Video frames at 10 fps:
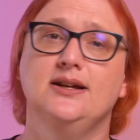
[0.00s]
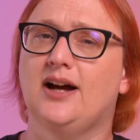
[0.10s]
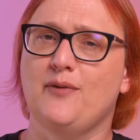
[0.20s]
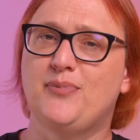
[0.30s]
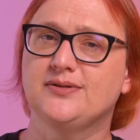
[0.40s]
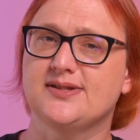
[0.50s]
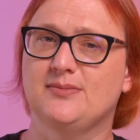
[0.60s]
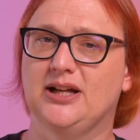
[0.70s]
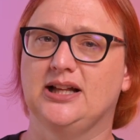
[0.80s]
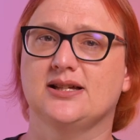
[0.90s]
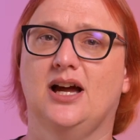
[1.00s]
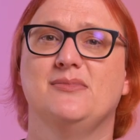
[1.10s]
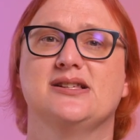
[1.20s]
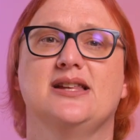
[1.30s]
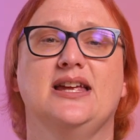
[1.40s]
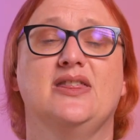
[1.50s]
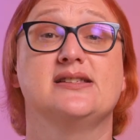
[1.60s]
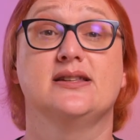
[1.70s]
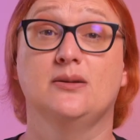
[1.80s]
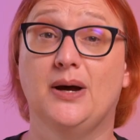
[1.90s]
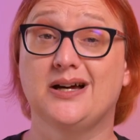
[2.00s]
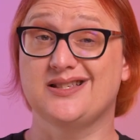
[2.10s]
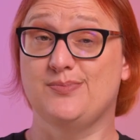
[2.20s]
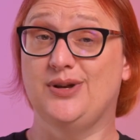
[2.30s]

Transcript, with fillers: I built some little timers like this in the past,